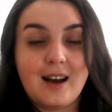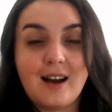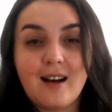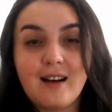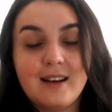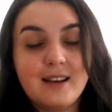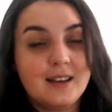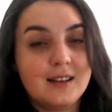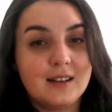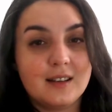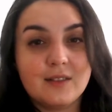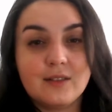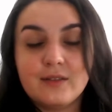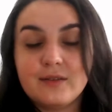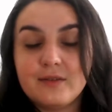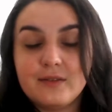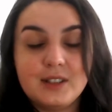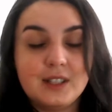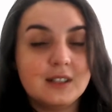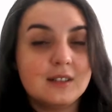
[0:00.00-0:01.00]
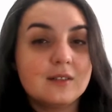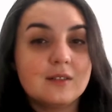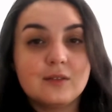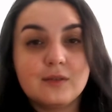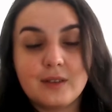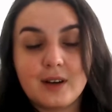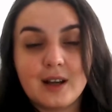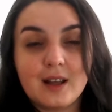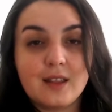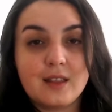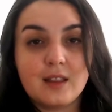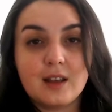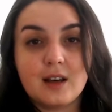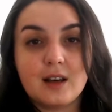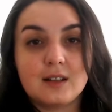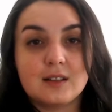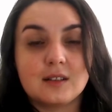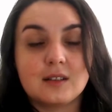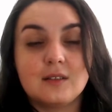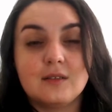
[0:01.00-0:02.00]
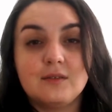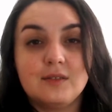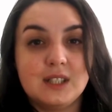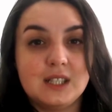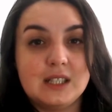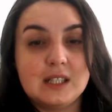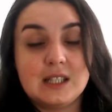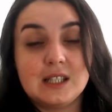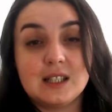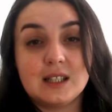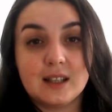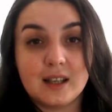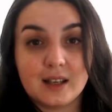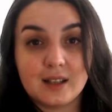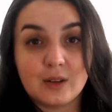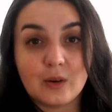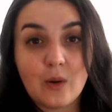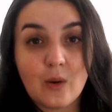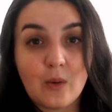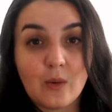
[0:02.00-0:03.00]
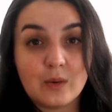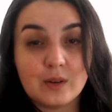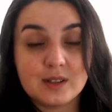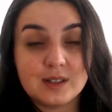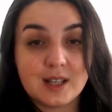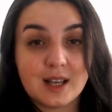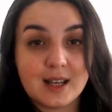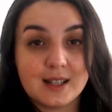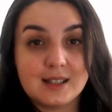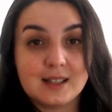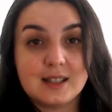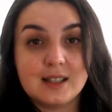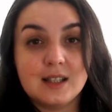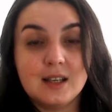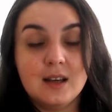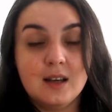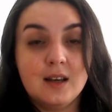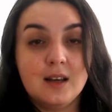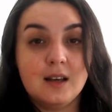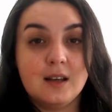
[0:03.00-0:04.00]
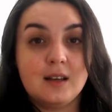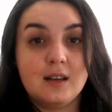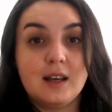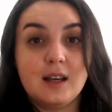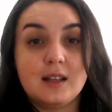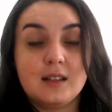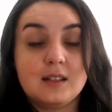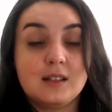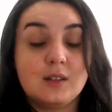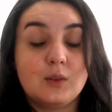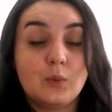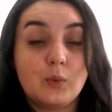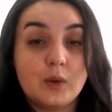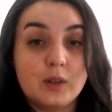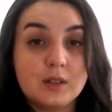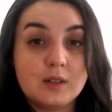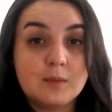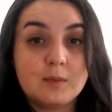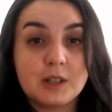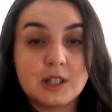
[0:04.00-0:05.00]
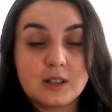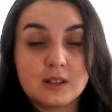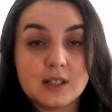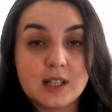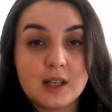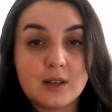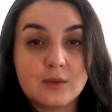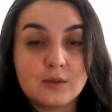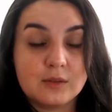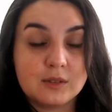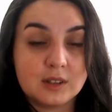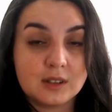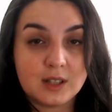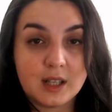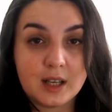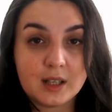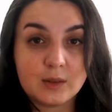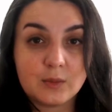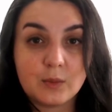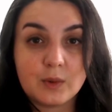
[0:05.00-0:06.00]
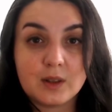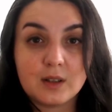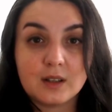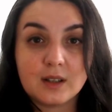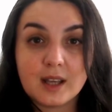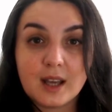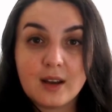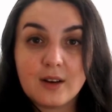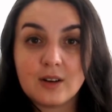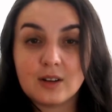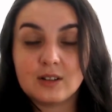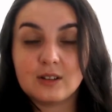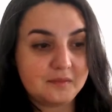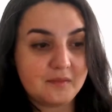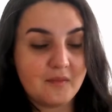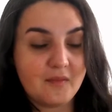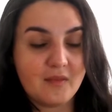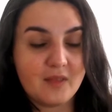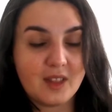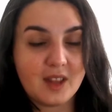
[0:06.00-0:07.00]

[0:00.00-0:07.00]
I didn't find that convincing at all, sadly, and it was because I couldn't connect with the character.